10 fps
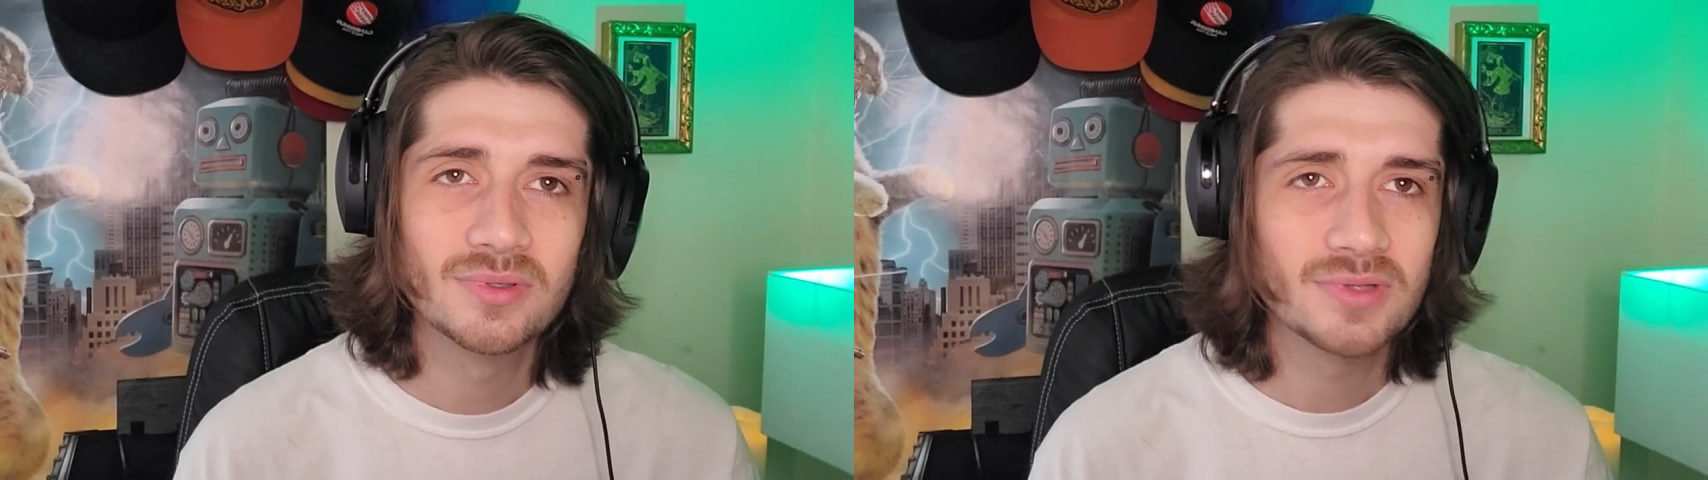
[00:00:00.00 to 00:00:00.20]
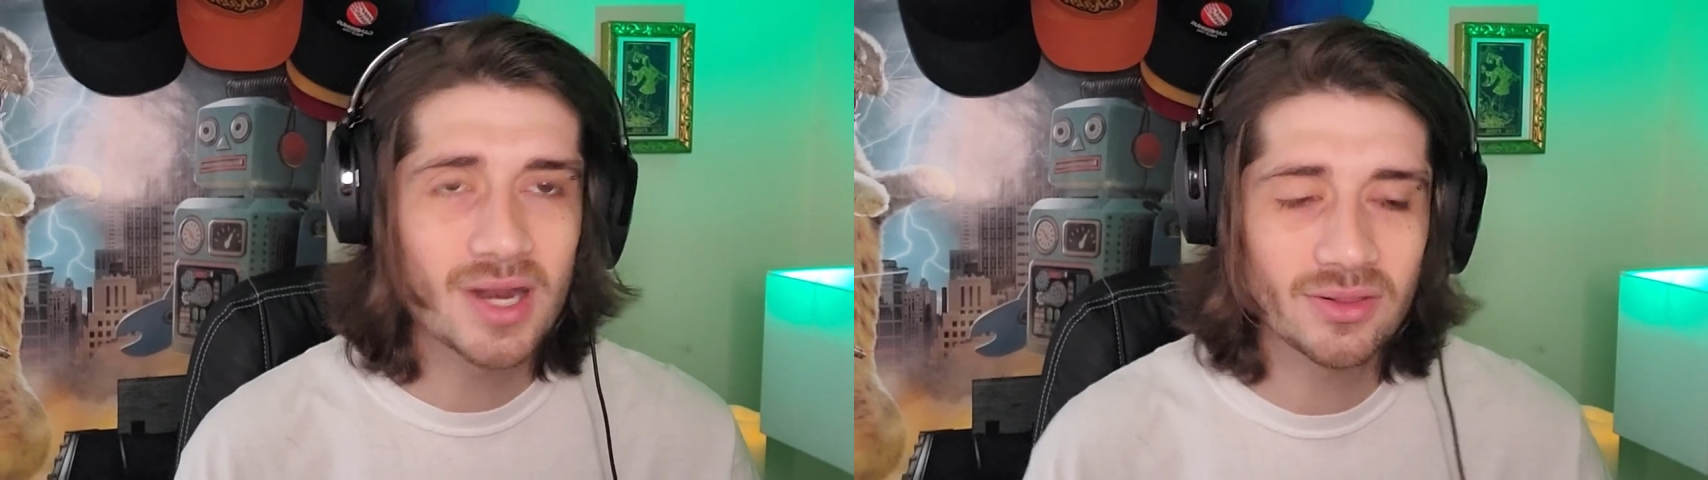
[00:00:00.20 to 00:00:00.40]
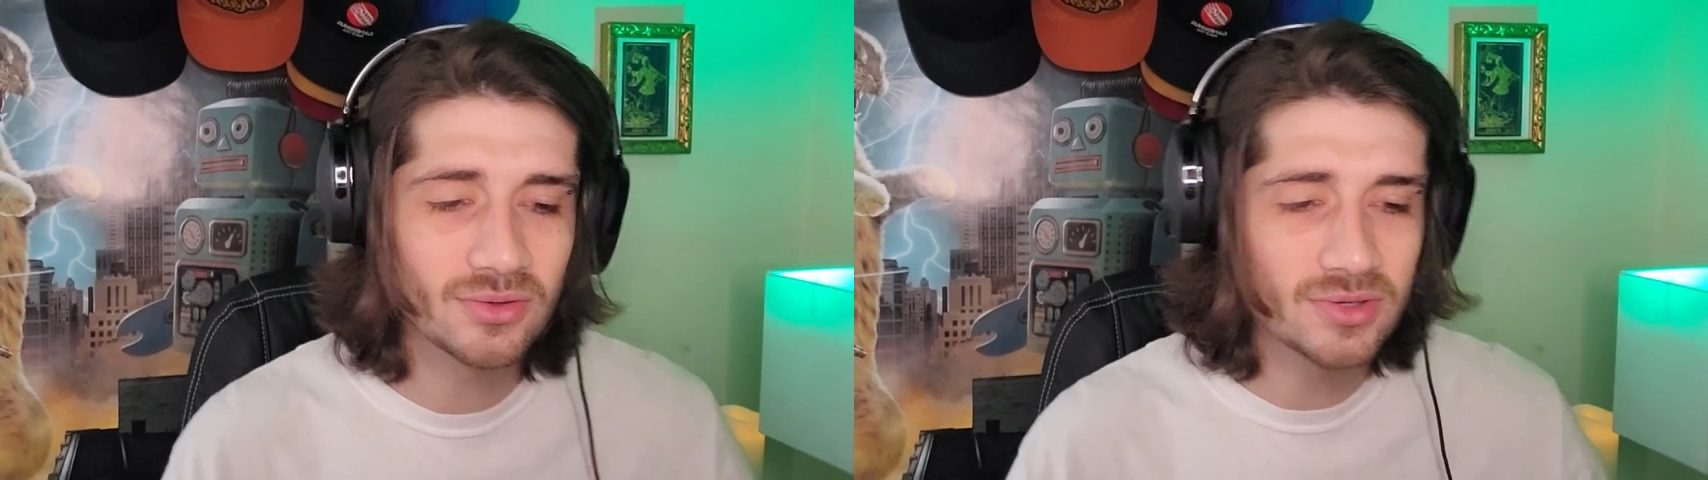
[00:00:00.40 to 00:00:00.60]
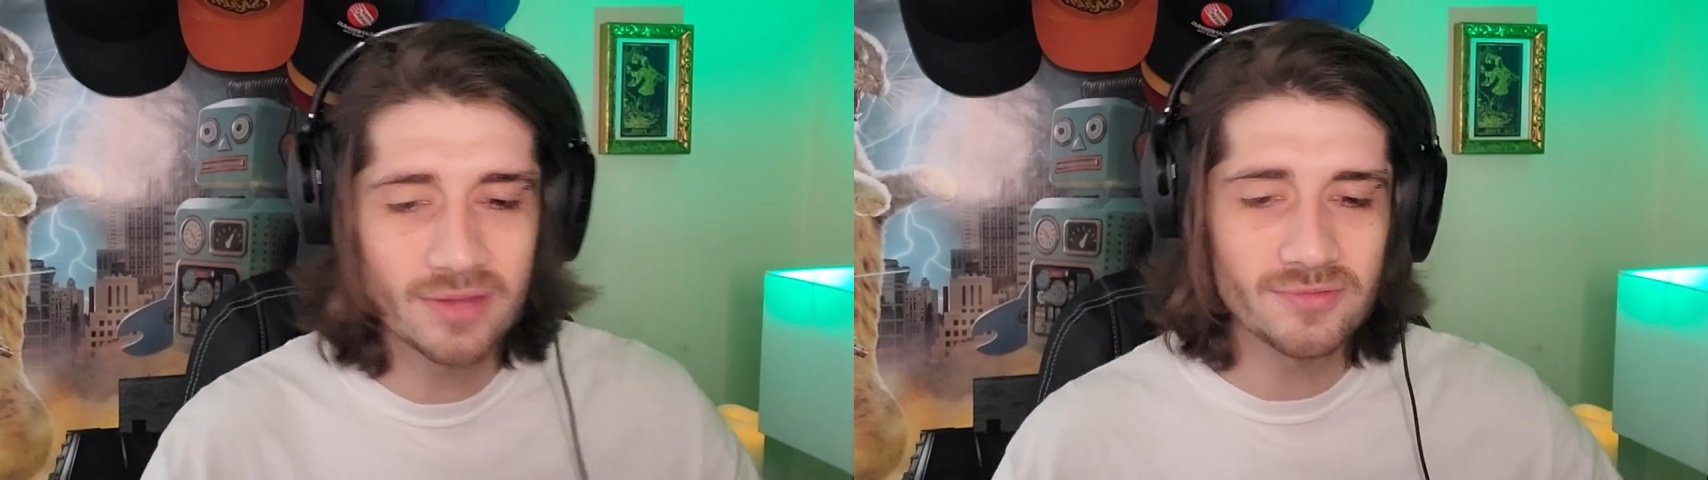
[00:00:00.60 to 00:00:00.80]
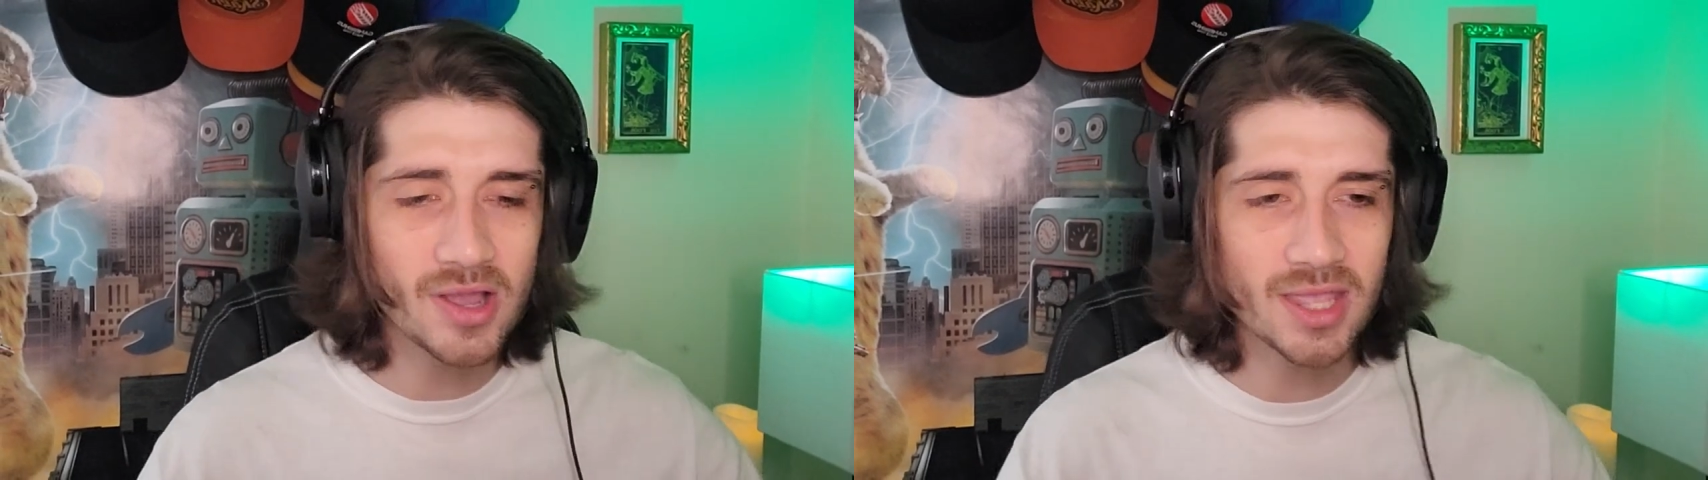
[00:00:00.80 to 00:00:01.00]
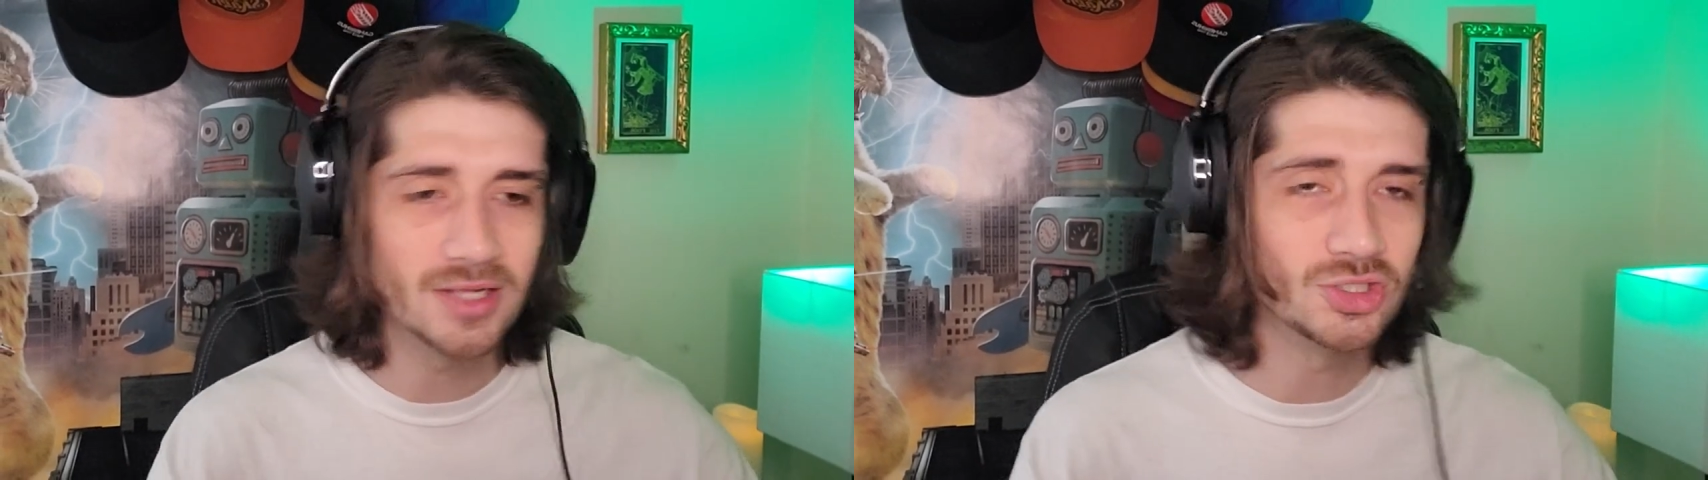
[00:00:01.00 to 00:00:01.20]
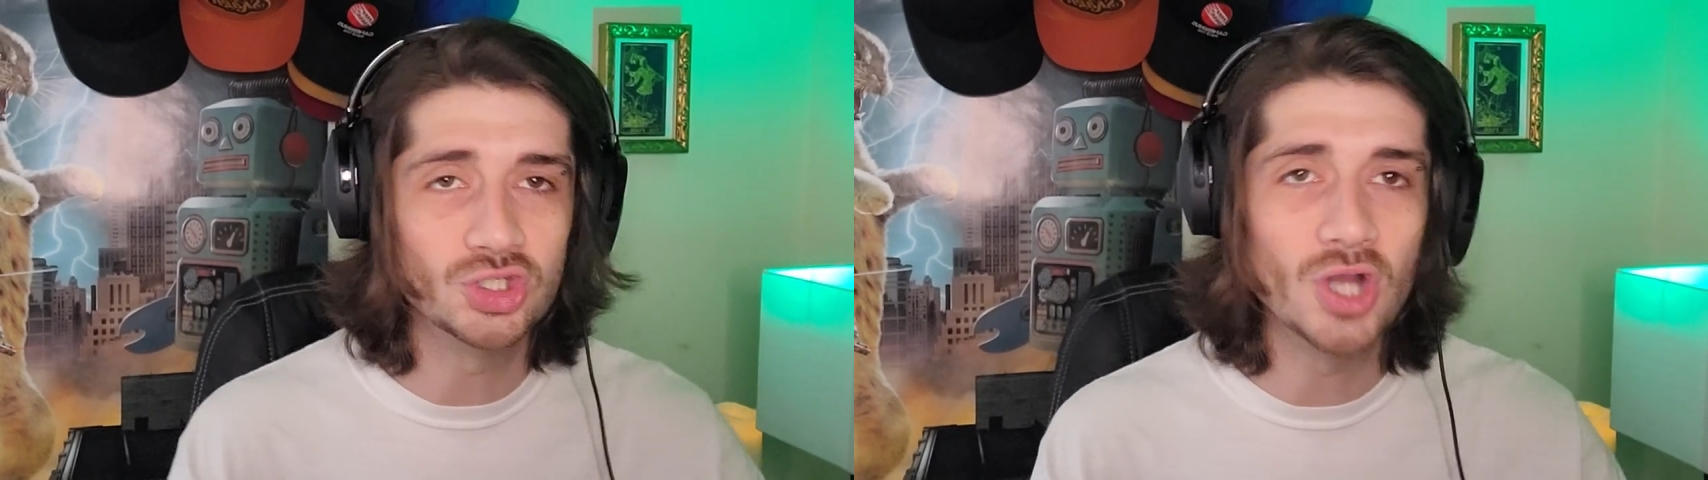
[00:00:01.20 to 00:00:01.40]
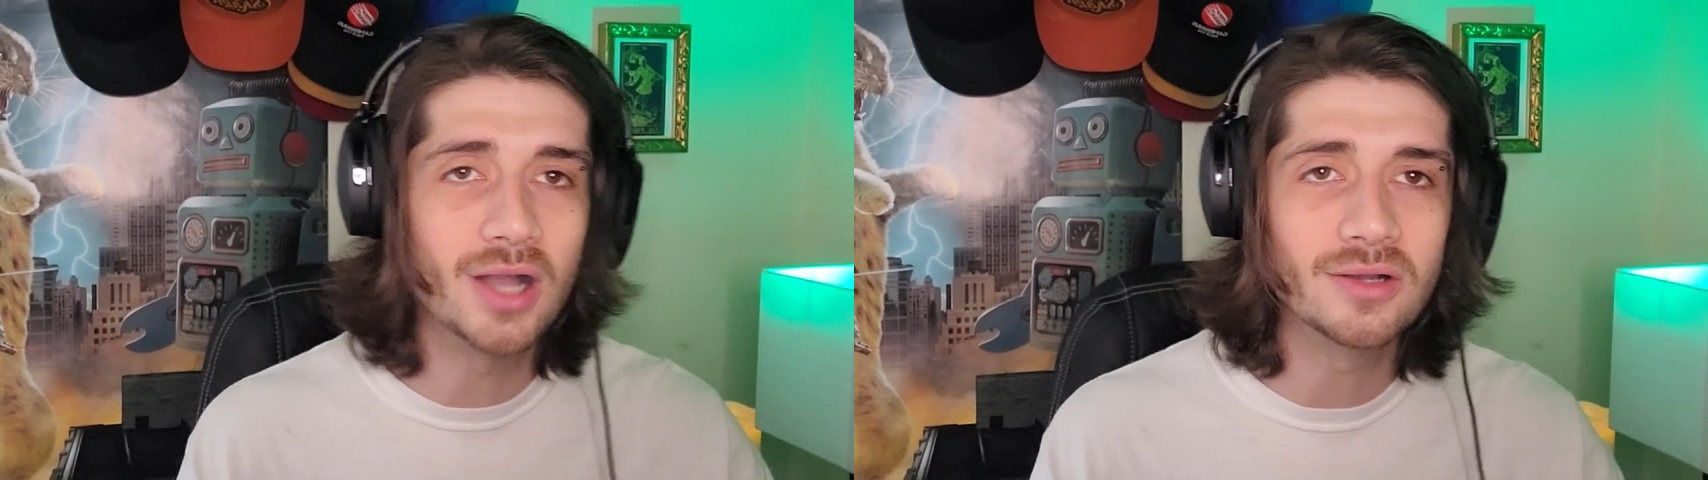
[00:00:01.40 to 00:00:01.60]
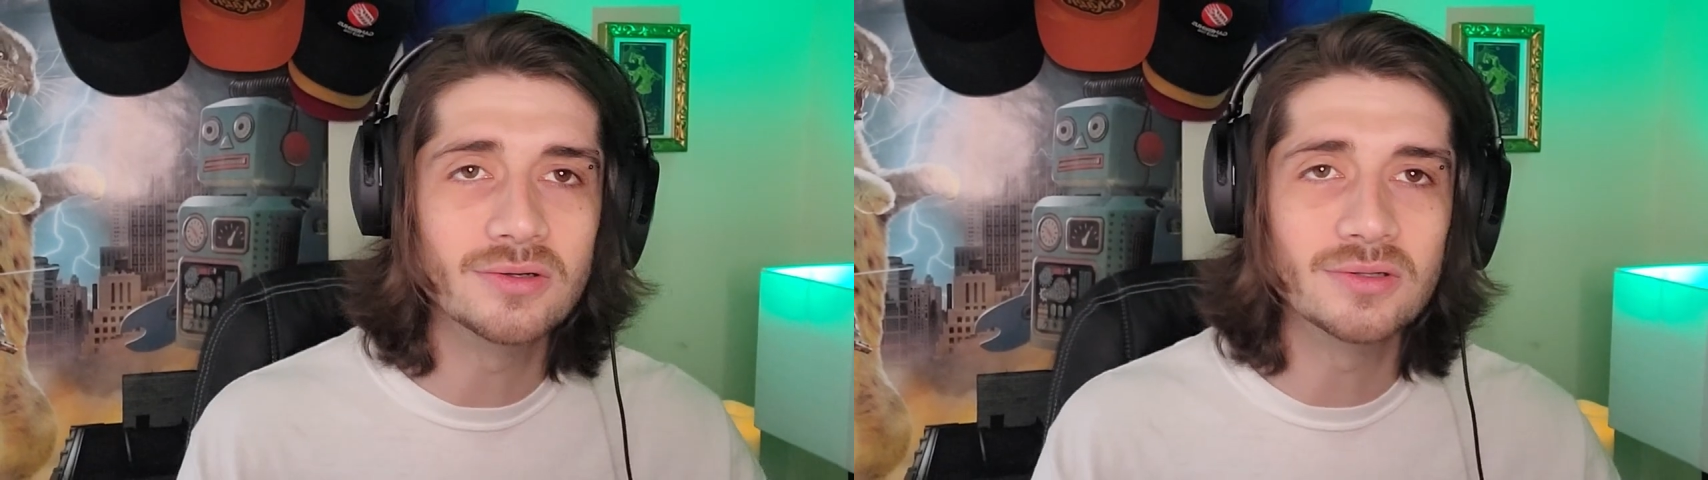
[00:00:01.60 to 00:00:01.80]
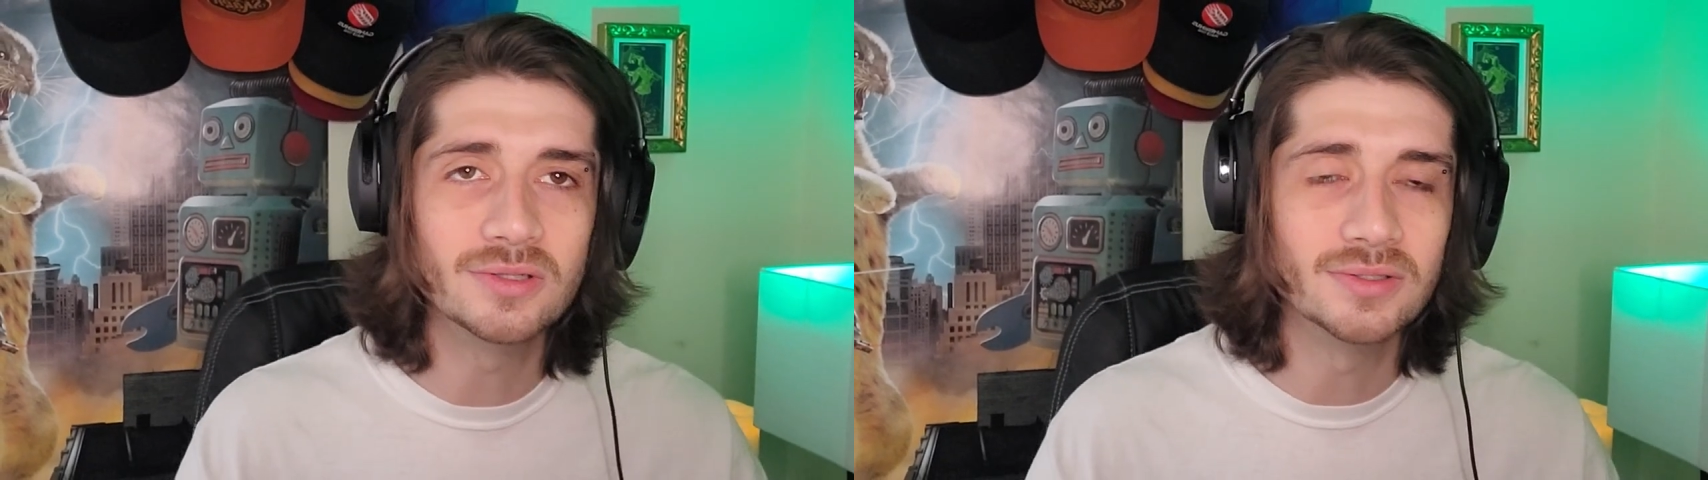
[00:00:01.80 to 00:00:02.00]
They got to learn how to fucking
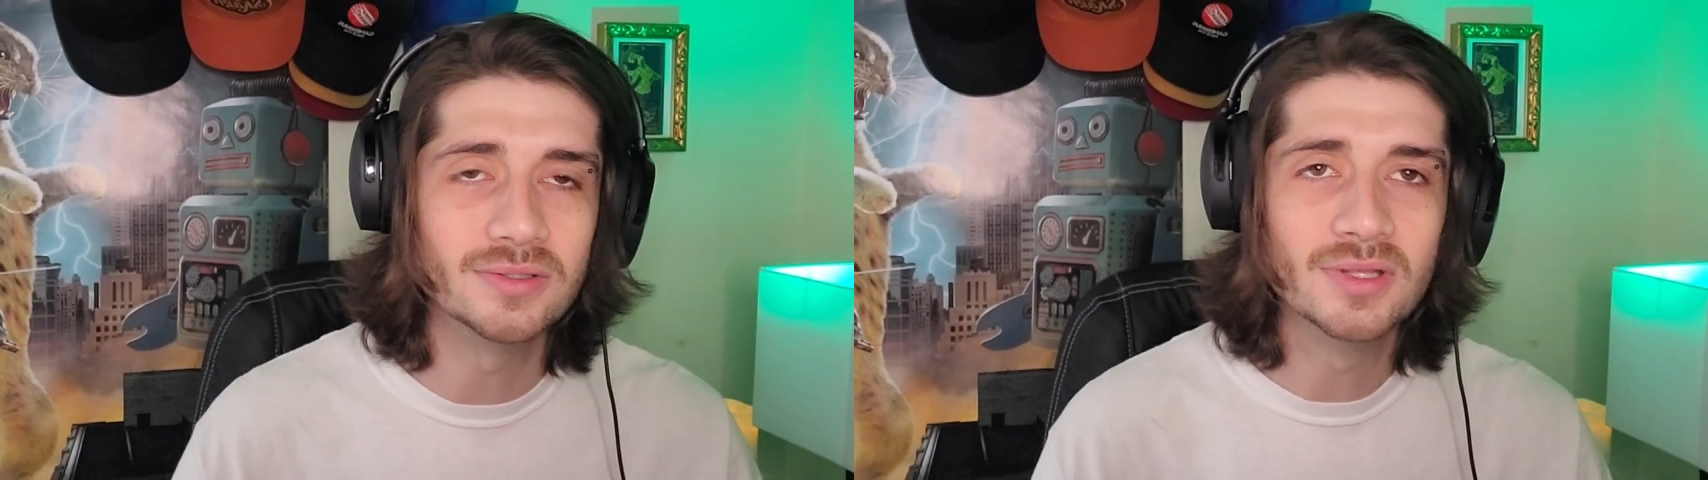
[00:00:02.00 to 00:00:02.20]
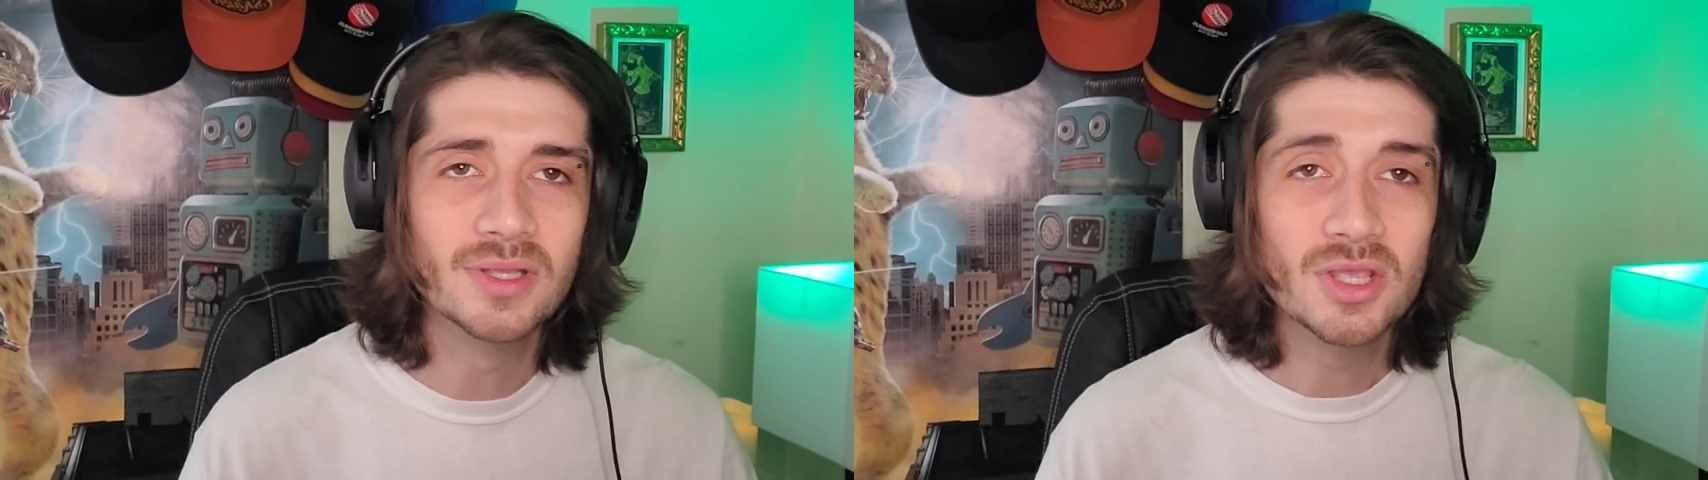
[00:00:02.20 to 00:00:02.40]
juggle and